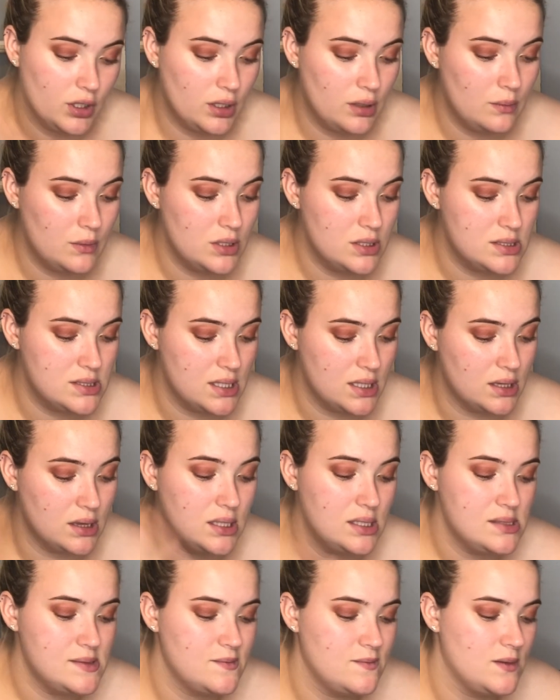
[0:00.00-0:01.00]
I'm gonna take
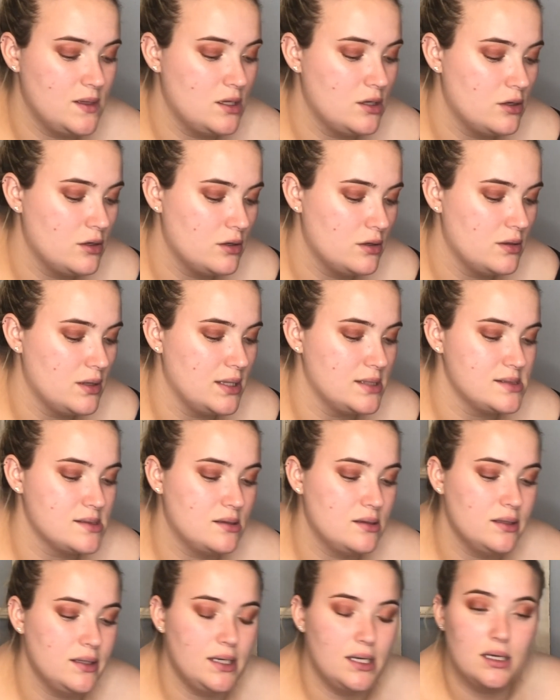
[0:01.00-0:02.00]
this finger that's
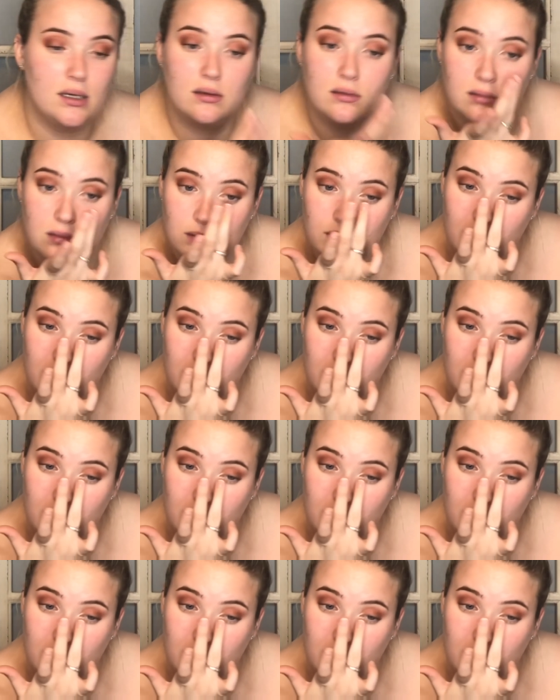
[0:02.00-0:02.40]
clean